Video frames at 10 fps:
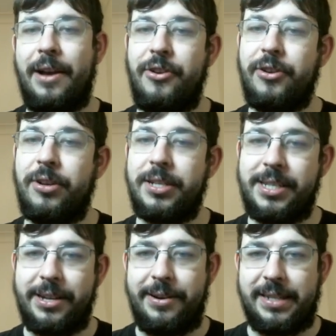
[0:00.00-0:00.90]
You could
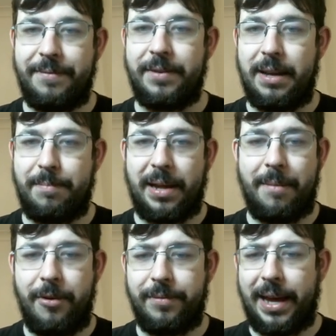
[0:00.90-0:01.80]
also definitely
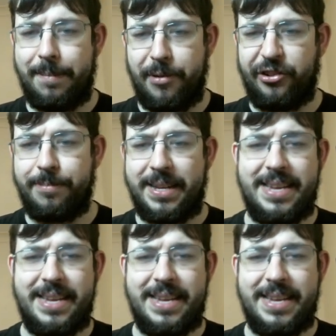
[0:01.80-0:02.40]
play a move like bishop